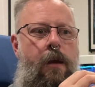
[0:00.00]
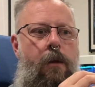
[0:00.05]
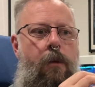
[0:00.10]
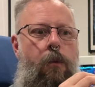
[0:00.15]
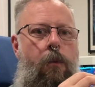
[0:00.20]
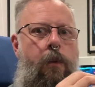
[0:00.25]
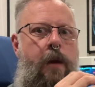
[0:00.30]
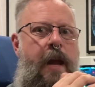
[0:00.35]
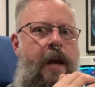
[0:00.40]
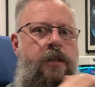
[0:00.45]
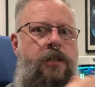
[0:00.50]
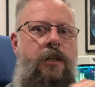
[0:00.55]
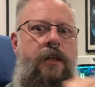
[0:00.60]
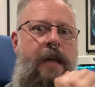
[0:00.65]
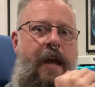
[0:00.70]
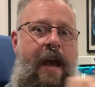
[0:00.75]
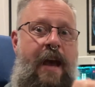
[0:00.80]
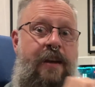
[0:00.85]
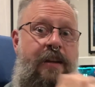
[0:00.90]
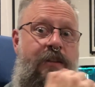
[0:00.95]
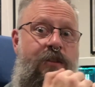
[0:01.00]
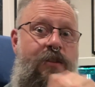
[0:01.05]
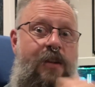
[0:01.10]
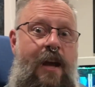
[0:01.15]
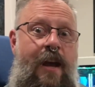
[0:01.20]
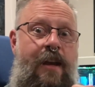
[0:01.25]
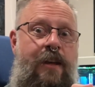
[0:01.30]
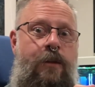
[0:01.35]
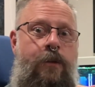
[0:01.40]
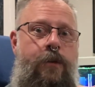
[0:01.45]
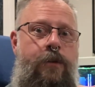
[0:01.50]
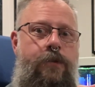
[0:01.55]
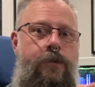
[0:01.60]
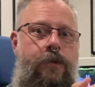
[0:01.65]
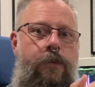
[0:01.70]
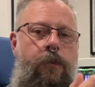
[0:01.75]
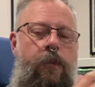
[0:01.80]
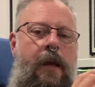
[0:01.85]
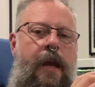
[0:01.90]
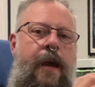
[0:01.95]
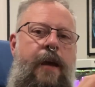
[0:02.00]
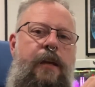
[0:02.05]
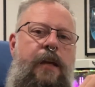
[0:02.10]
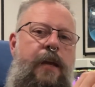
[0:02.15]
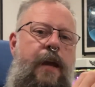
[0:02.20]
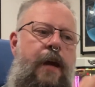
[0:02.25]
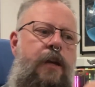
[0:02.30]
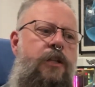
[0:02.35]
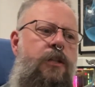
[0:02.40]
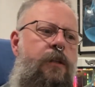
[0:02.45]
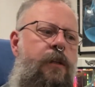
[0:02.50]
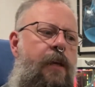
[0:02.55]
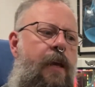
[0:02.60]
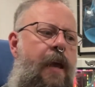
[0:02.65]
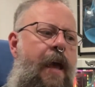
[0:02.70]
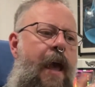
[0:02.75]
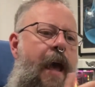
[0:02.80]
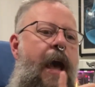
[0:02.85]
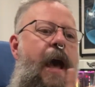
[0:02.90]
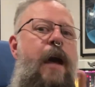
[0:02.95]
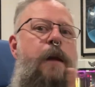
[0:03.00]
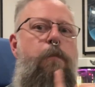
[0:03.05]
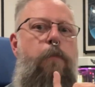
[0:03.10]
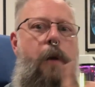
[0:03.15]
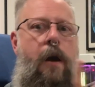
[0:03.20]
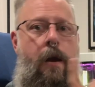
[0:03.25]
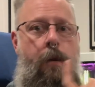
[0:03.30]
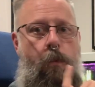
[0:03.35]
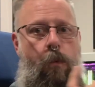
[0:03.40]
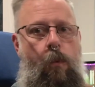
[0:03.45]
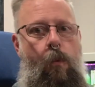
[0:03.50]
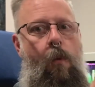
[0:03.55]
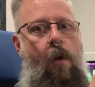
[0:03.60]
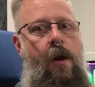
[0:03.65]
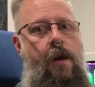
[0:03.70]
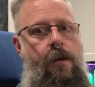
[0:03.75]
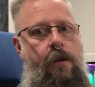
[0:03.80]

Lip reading: We actually added titles. He actually had bought one